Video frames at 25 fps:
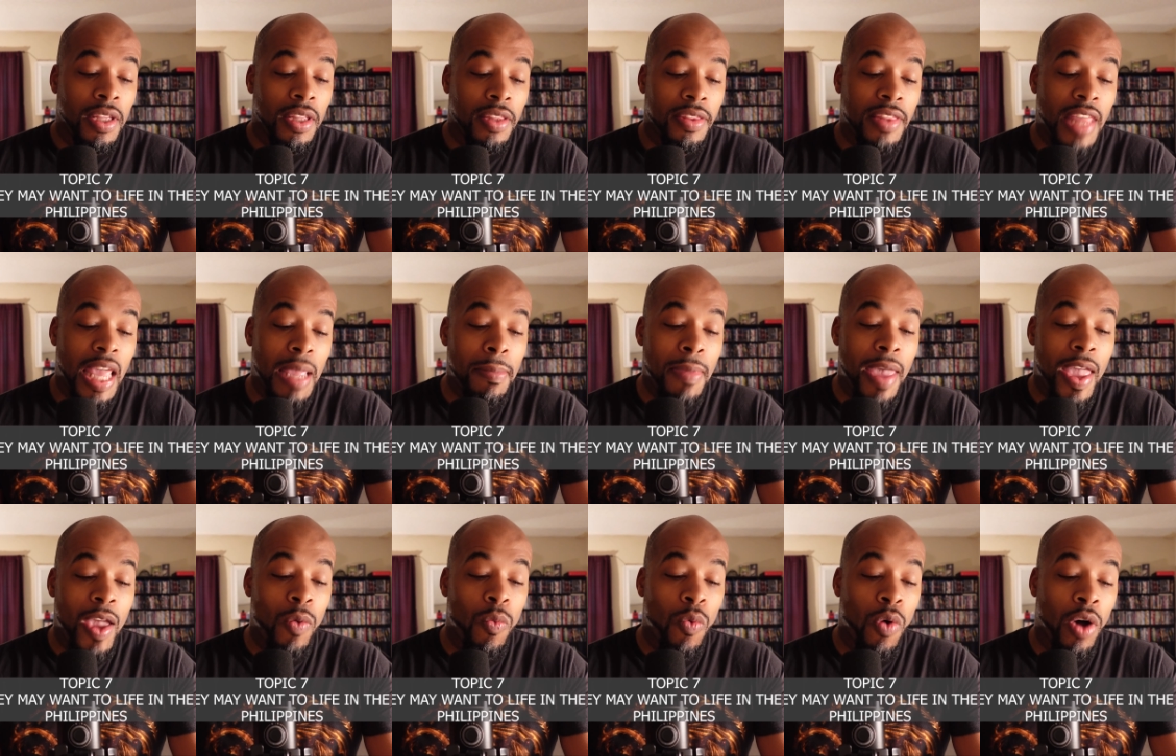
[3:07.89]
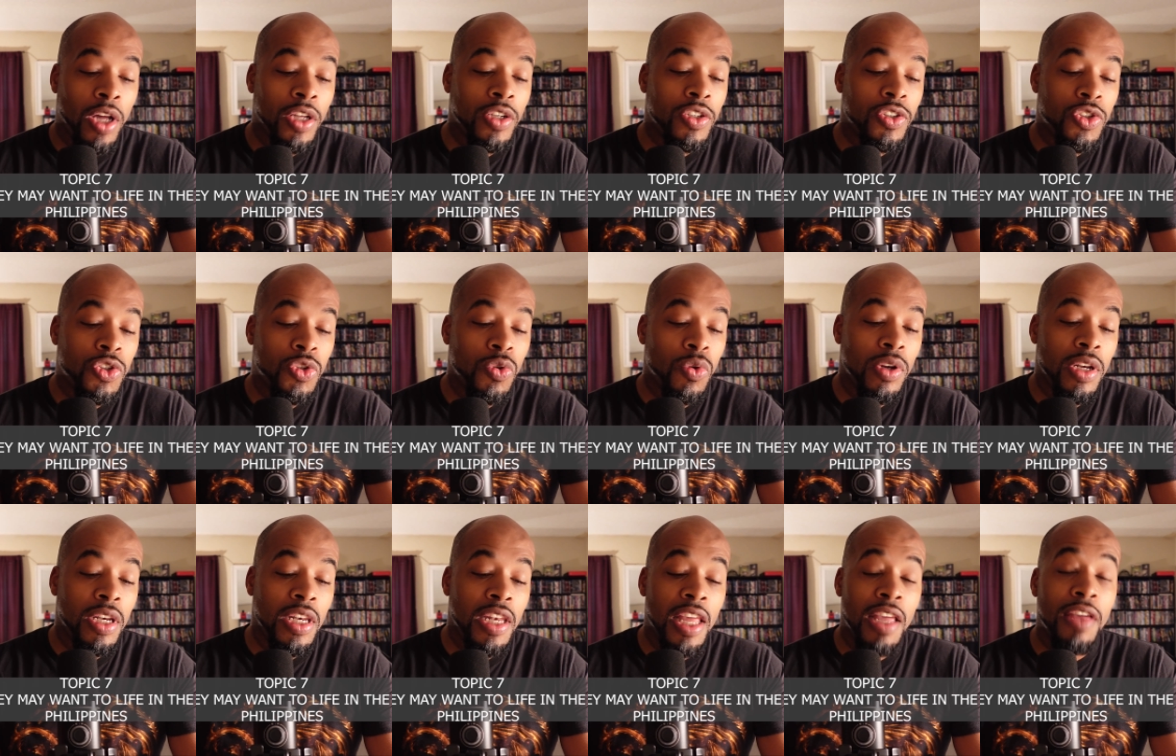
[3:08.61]
they may want
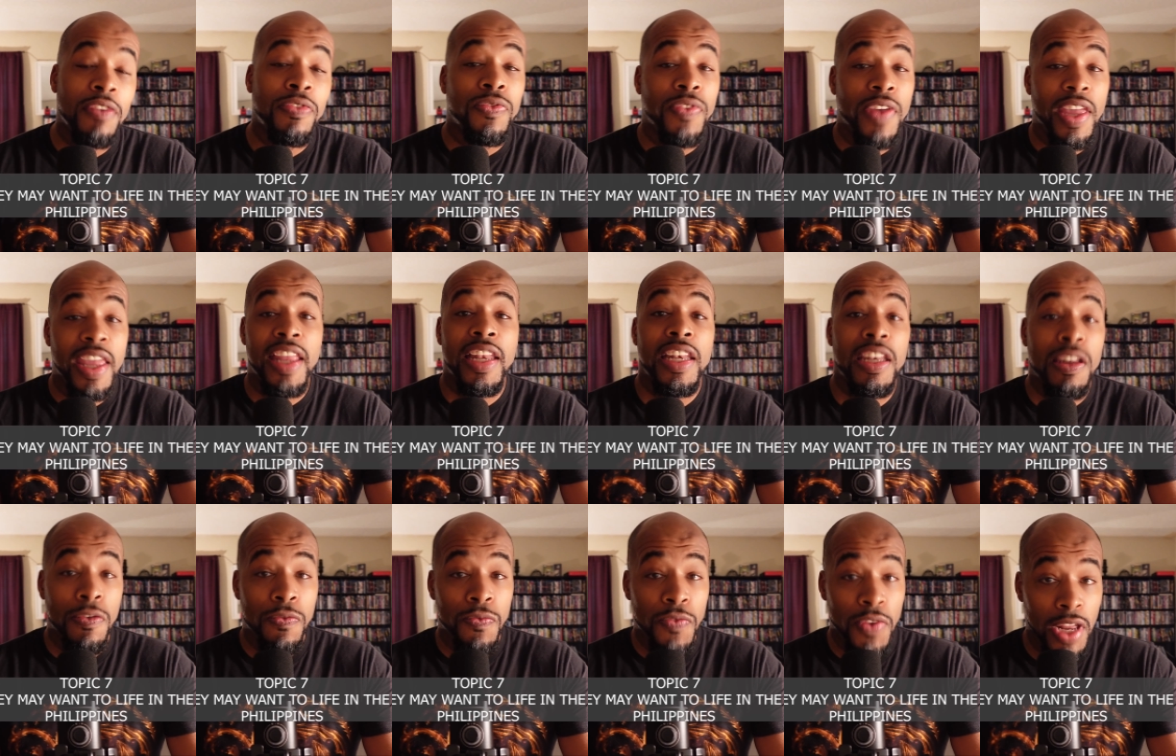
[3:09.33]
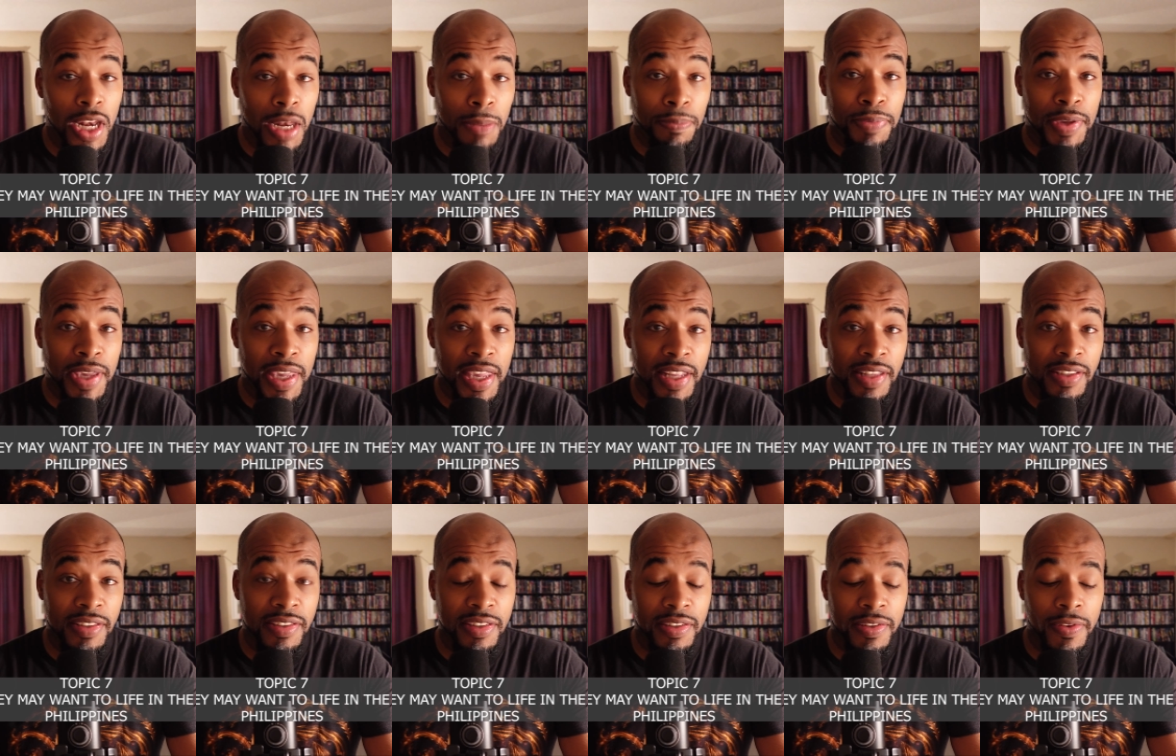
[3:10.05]
to live in the
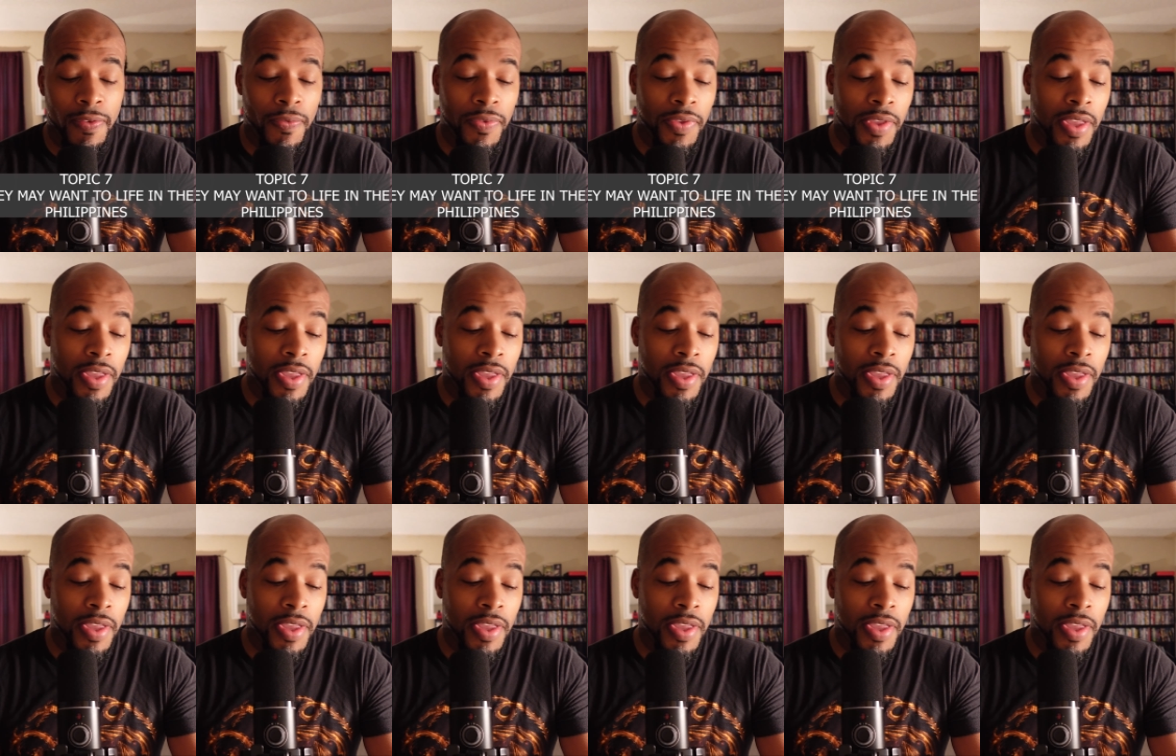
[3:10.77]
Philippines.